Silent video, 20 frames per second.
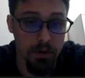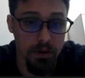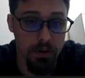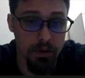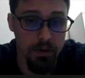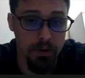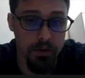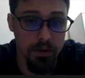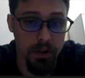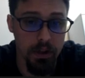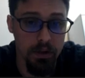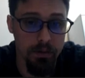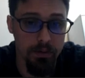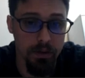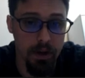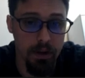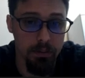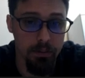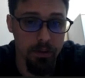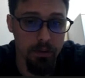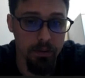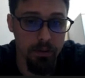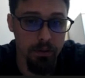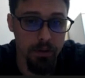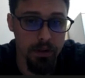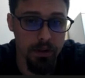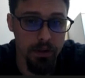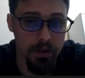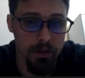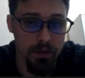this e5 move,
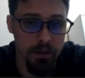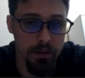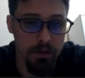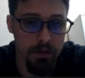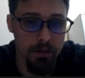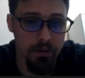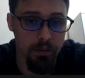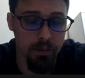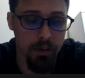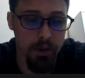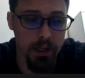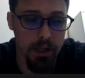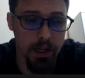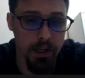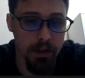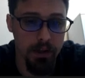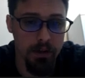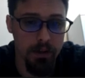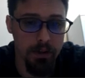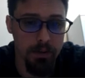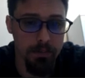which we like,